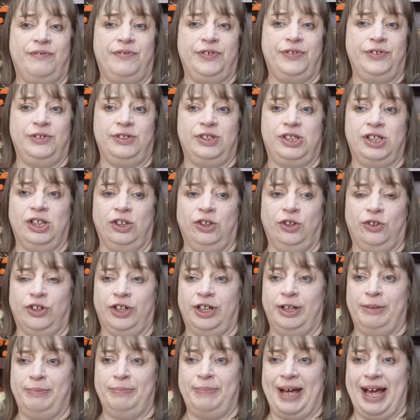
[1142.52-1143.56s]
food to
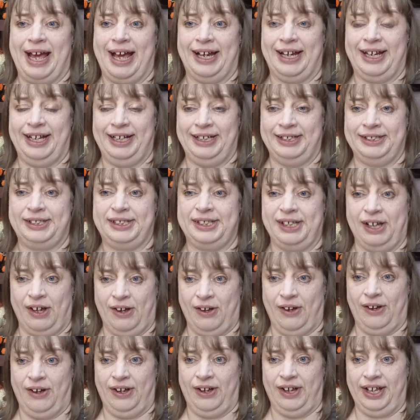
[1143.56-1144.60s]
lure him back
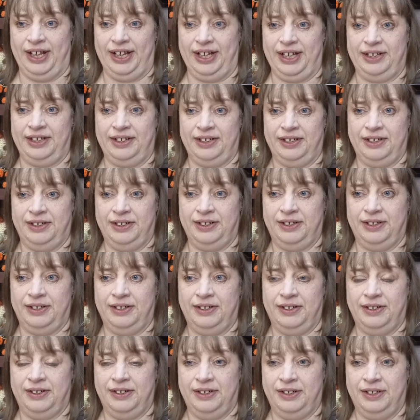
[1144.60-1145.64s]
inside.
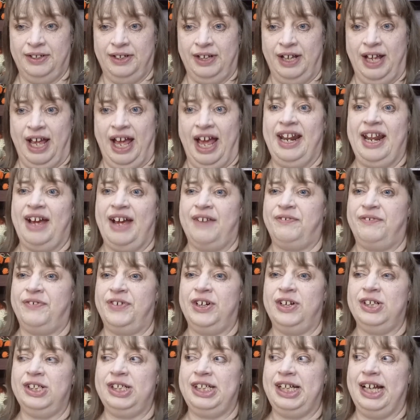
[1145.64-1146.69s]
And at
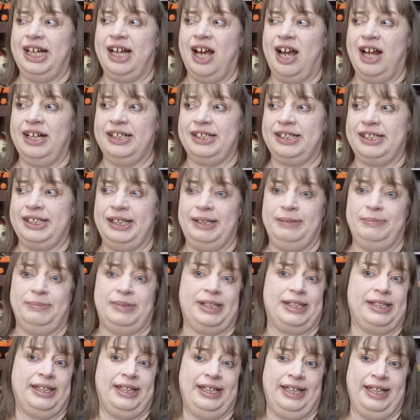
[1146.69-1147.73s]
first he kind of seemed
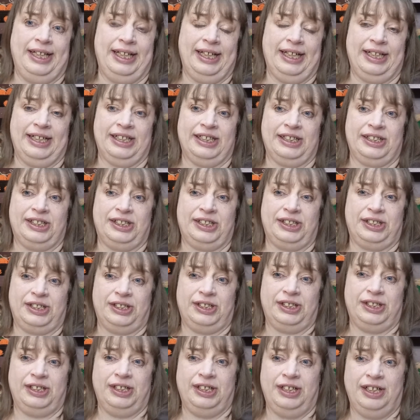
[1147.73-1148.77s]

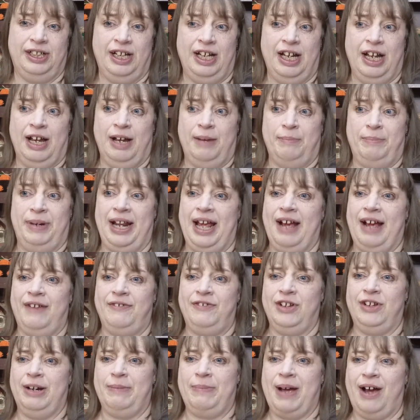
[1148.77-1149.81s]
skittish, but
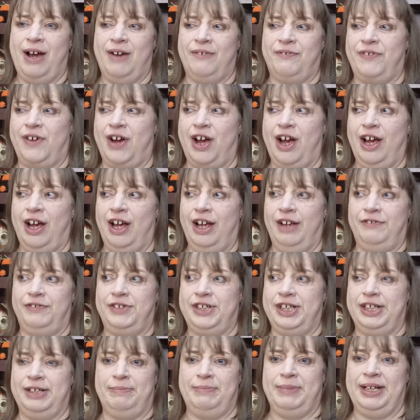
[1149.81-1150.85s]
after about
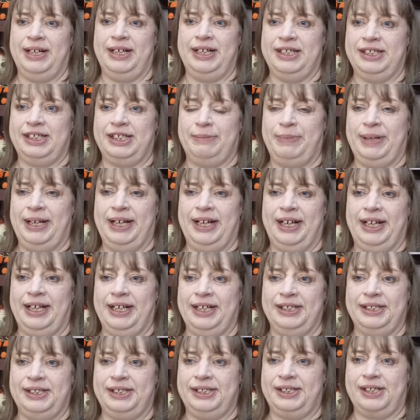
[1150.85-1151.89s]
5-10 minutes of being
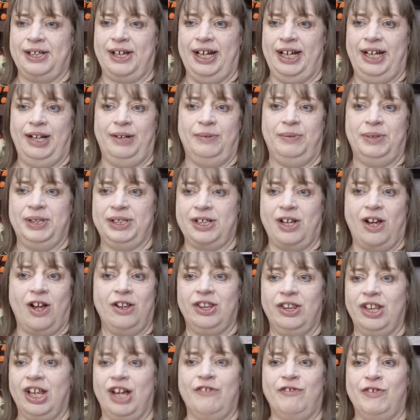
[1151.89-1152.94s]
inside, he was
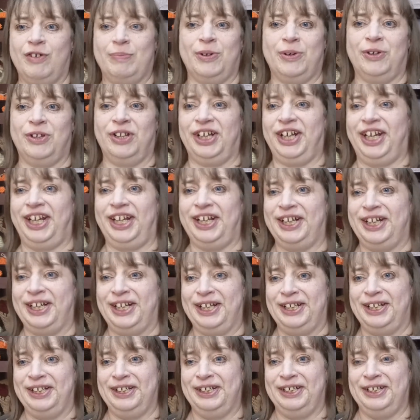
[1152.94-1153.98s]
all lovable
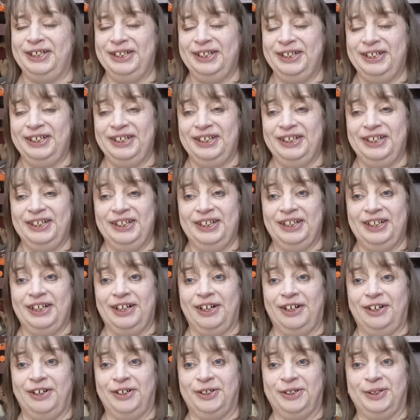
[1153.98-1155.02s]
again.
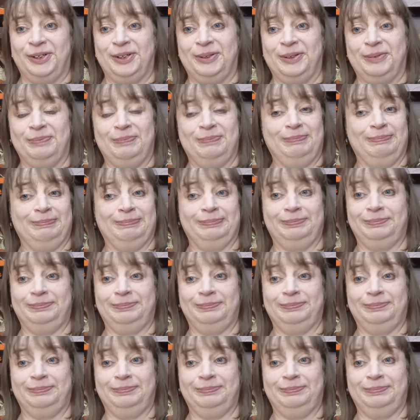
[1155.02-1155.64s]
And